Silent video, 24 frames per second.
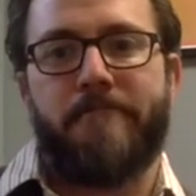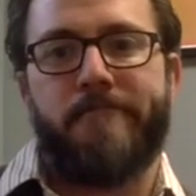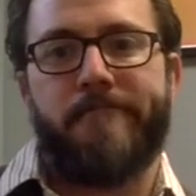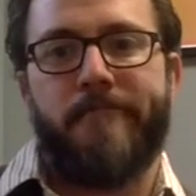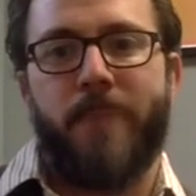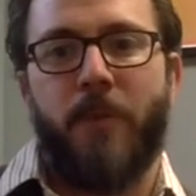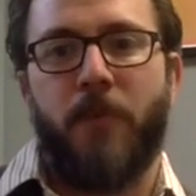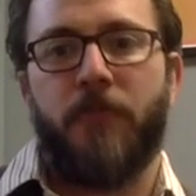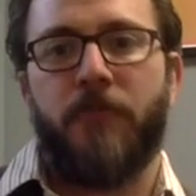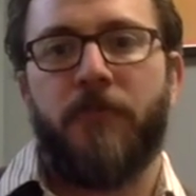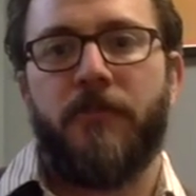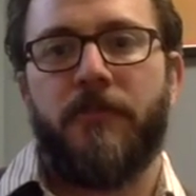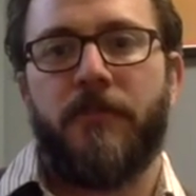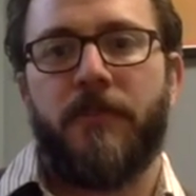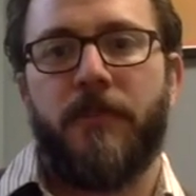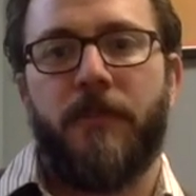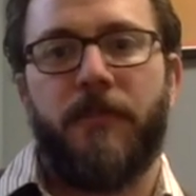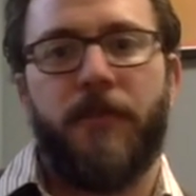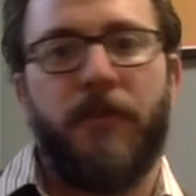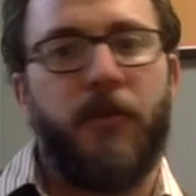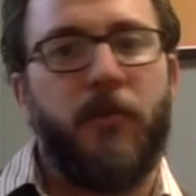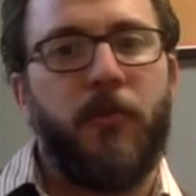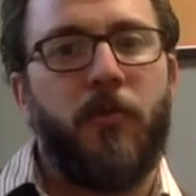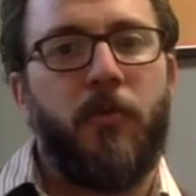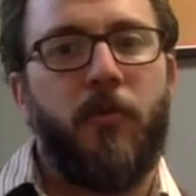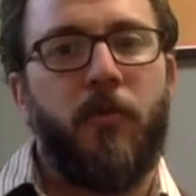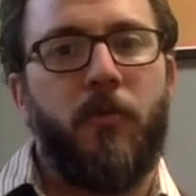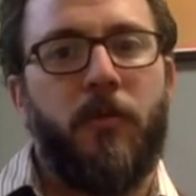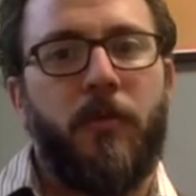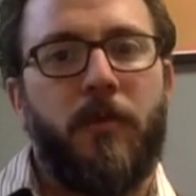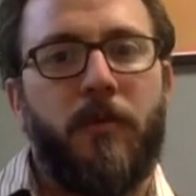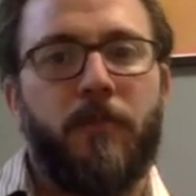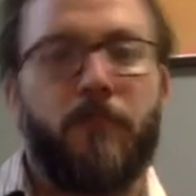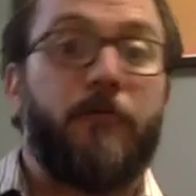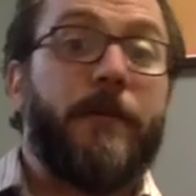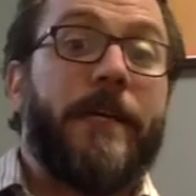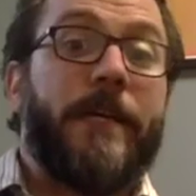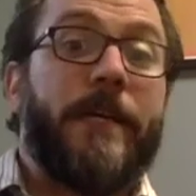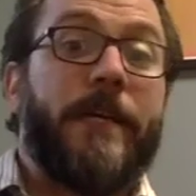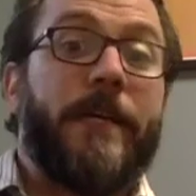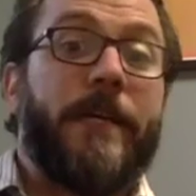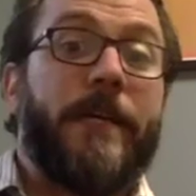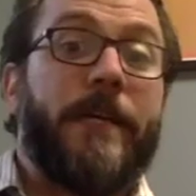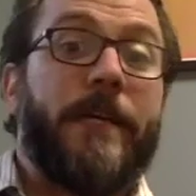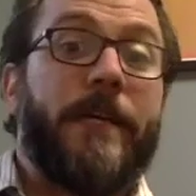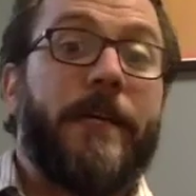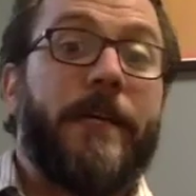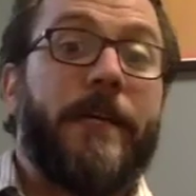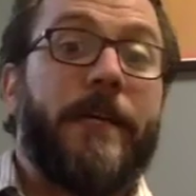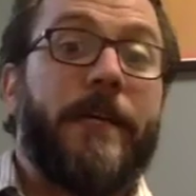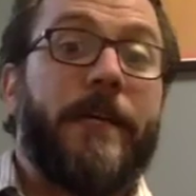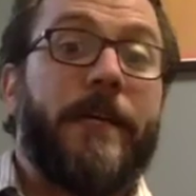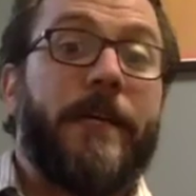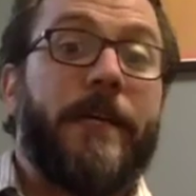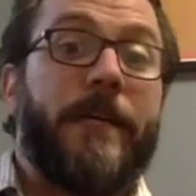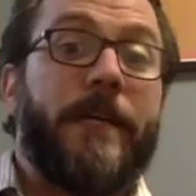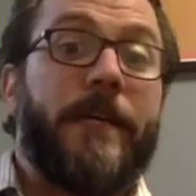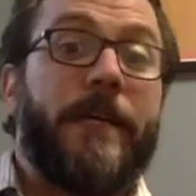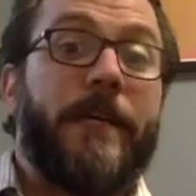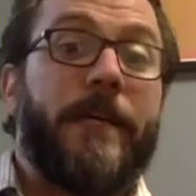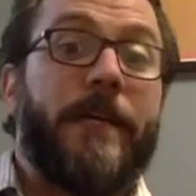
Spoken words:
most of you will read as undergraduates.